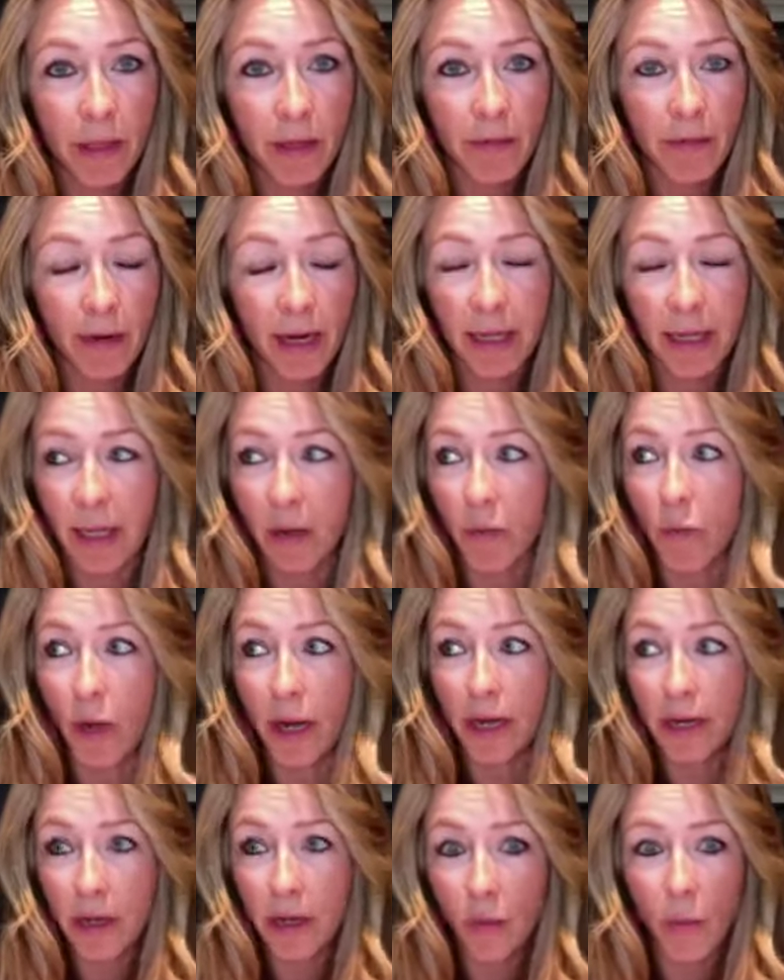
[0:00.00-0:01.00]
Right? Like what
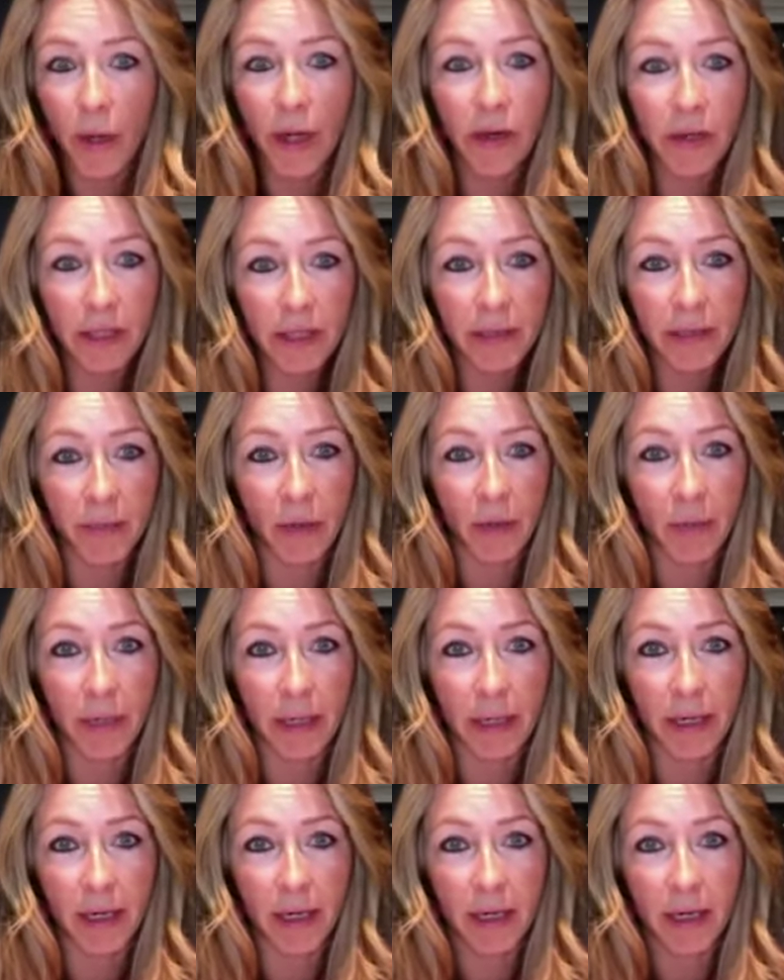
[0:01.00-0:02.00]
an awareness
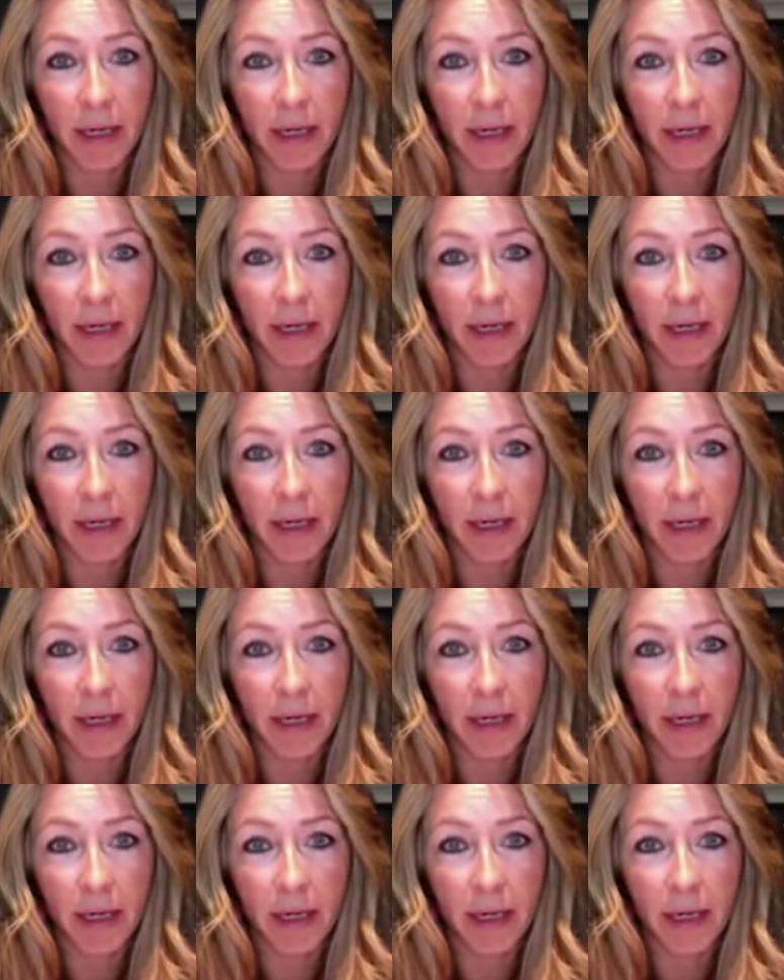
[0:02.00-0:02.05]
moment.